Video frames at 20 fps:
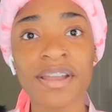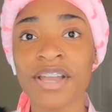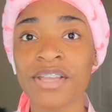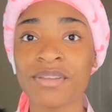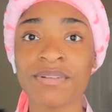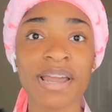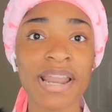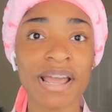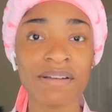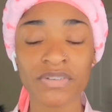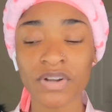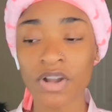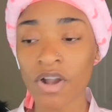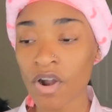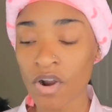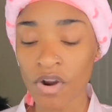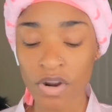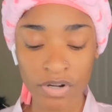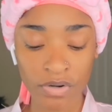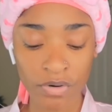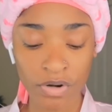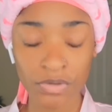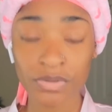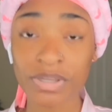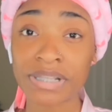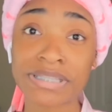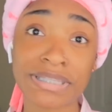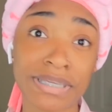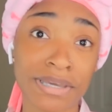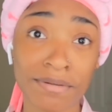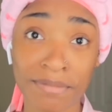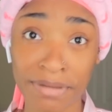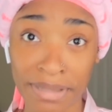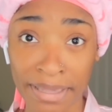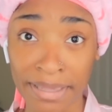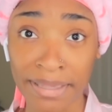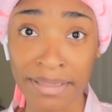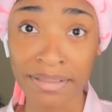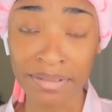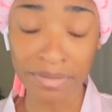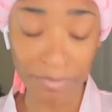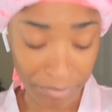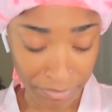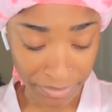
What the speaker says: You gotta have a card or you can tailgate,